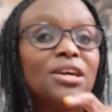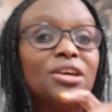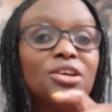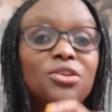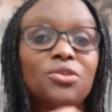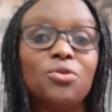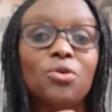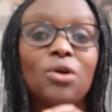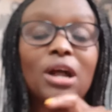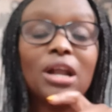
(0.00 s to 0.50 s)
you
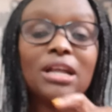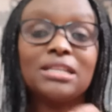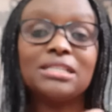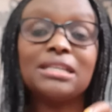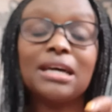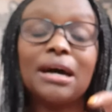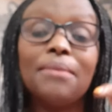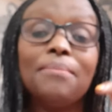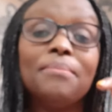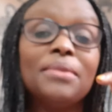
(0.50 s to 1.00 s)
know,
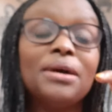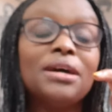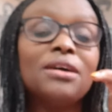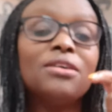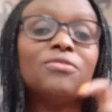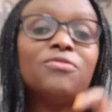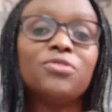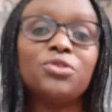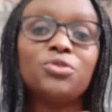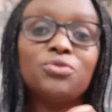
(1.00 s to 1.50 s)
some
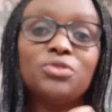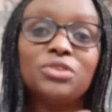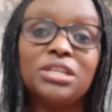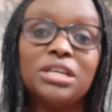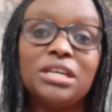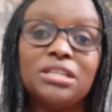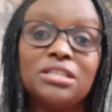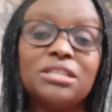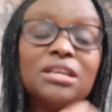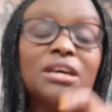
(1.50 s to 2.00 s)
few
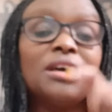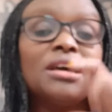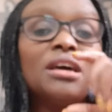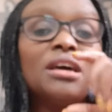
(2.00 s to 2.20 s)
days,